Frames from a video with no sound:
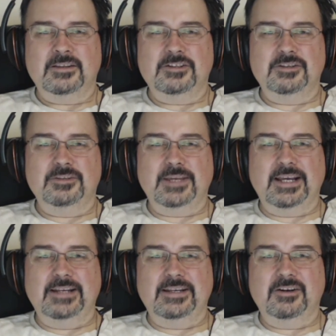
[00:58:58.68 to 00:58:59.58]
The
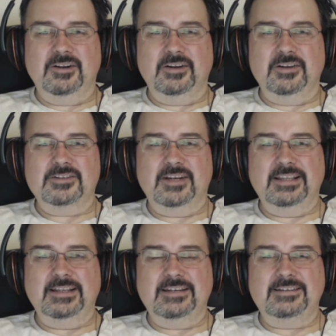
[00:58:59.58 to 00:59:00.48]
duplicated colon
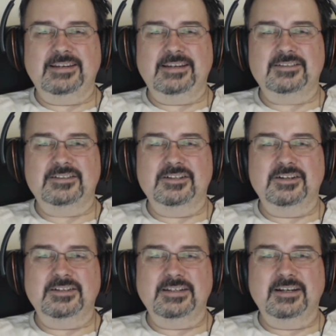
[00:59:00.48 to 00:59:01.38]
aside, that text
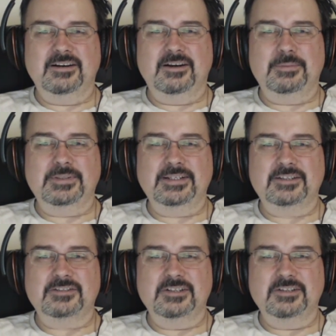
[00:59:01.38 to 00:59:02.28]
denoting
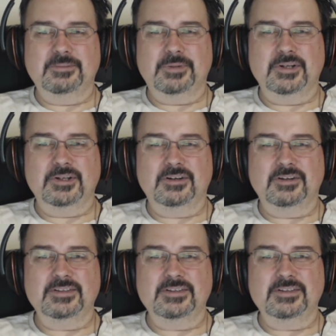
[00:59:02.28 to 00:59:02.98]
hypertext transfer protocol